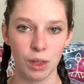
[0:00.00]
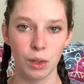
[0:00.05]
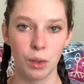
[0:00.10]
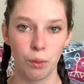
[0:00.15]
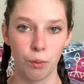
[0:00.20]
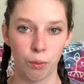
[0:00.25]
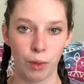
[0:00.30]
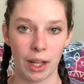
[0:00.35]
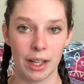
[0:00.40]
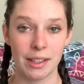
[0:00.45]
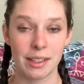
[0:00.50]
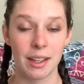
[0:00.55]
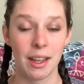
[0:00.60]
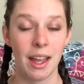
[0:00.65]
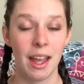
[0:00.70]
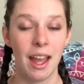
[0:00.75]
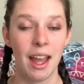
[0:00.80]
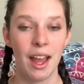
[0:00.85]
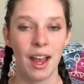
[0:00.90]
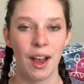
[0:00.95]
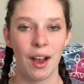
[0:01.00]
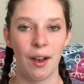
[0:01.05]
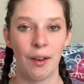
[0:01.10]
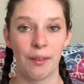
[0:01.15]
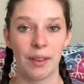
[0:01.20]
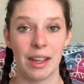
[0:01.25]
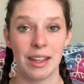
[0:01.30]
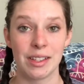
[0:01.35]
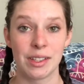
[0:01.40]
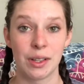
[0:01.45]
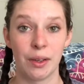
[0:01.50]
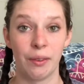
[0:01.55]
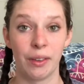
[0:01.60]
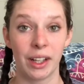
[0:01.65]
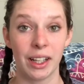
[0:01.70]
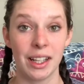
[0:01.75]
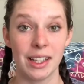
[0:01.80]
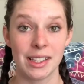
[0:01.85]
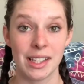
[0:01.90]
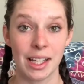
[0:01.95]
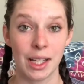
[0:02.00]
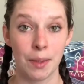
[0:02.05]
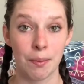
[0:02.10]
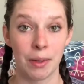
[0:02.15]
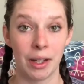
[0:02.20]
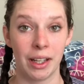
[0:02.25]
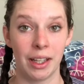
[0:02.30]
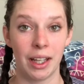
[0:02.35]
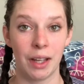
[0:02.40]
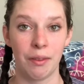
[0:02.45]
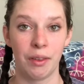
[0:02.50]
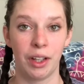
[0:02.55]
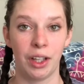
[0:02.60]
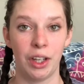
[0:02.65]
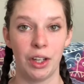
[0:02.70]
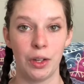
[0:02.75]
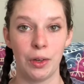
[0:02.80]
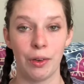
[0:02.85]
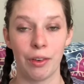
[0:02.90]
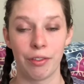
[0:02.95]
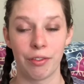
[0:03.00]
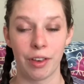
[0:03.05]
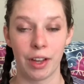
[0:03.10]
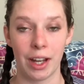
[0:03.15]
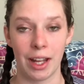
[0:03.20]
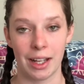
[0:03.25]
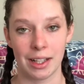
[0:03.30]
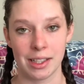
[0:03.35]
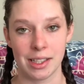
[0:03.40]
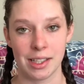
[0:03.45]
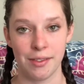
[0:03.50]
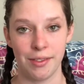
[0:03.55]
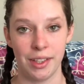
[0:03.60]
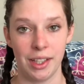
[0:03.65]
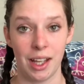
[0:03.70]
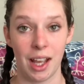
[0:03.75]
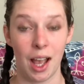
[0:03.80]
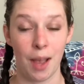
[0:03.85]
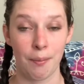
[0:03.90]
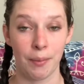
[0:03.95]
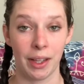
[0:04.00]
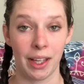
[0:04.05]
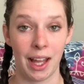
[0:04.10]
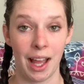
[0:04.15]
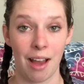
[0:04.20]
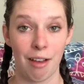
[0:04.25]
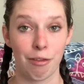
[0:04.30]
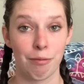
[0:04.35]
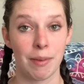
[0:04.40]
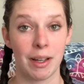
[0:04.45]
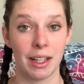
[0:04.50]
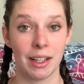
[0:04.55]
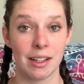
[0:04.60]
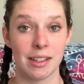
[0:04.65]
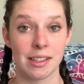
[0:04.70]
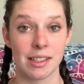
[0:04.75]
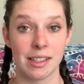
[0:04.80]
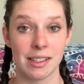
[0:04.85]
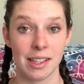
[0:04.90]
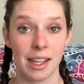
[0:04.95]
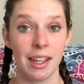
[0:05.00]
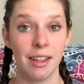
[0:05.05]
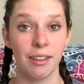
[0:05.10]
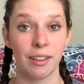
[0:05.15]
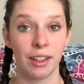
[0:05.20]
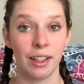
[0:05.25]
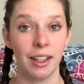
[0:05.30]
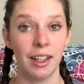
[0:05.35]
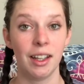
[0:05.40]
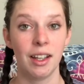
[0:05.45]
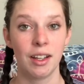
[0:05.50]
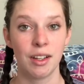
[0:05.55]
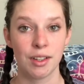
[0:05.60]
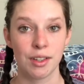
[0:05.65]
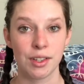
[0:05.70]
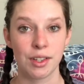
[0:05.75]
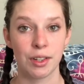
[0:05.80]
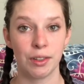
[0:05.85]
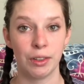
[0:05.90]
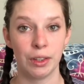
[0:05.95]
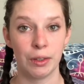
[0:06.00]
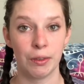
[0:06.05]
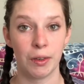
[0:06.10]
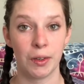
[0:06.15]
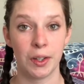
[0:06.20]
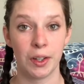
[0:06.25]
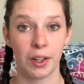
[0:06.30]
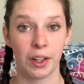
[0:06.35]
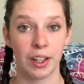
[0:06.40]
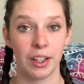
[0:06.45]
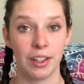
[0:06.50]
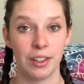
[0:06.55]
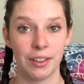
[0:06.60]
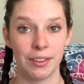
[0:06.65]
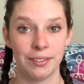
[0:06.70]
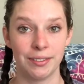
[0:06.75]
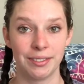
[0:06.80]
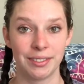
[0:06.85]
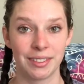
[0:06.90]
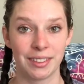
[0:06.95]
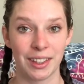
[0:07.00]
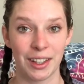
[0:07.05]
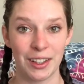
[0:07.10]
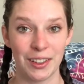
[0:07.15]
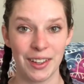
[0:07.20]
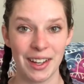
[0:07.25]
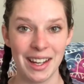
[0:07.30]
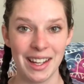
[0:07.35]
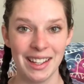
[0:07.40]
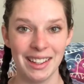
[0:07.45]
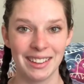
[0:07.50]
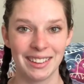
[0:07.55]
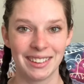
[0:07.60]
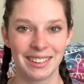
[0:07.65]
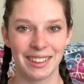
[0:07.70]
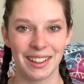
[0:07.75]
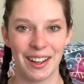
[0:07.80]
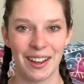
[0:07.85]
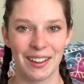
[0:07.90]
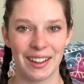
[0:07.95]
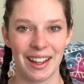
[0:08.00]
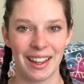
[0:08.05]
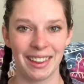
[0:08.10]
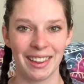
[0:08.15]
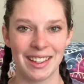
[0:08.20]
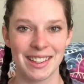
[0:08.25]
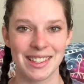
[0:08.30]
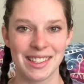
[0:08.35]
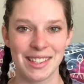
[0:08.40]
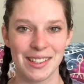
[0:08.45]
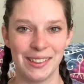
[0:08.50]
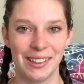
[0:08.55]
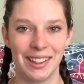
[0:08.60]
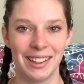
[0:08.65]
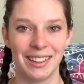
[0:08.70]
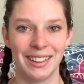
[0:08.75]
Right. Okay, so we're going to take a break and we're going to do a fun activity. I'm going to have my cousin Taylor show you what you're going to do. Are you ready? All right, let's do it.